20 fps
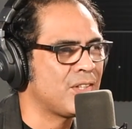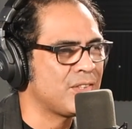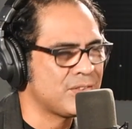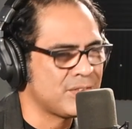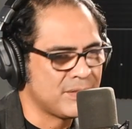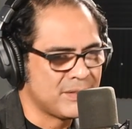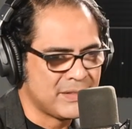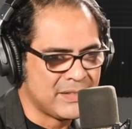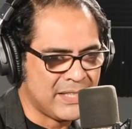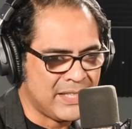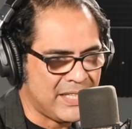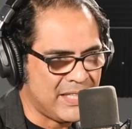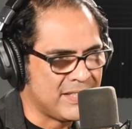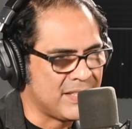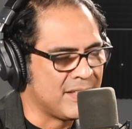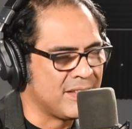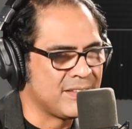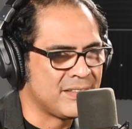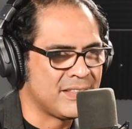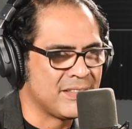Yes. The,
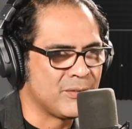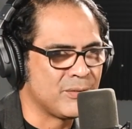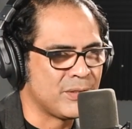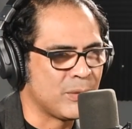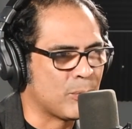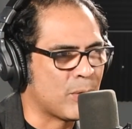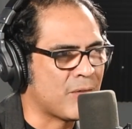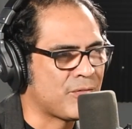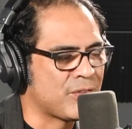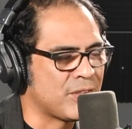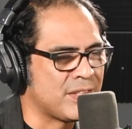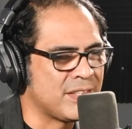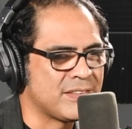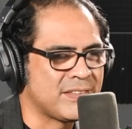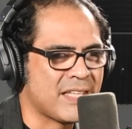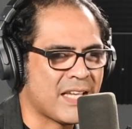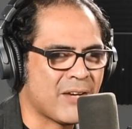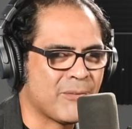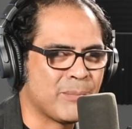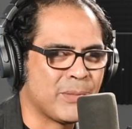the, the, the website is
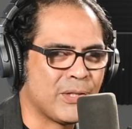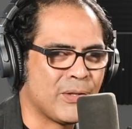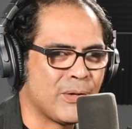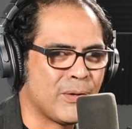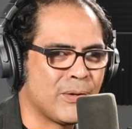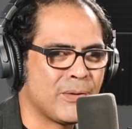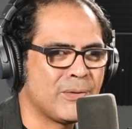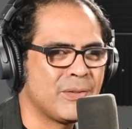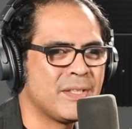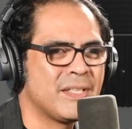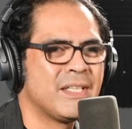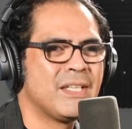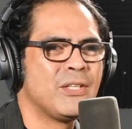down below.